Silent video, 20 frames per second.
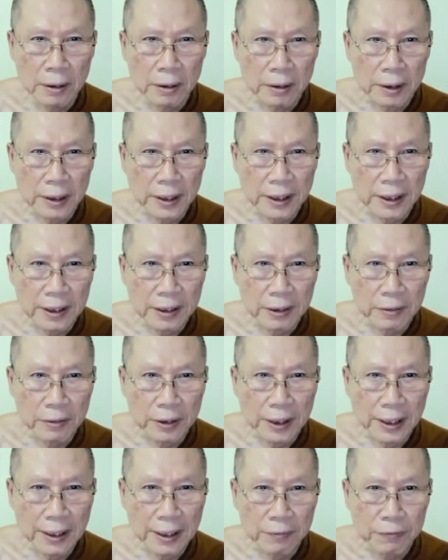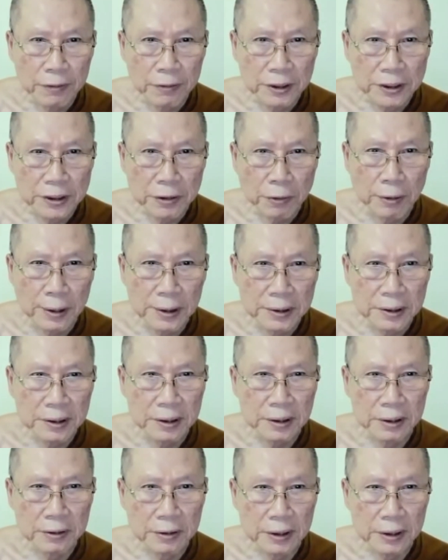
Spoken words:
Okay, we have first question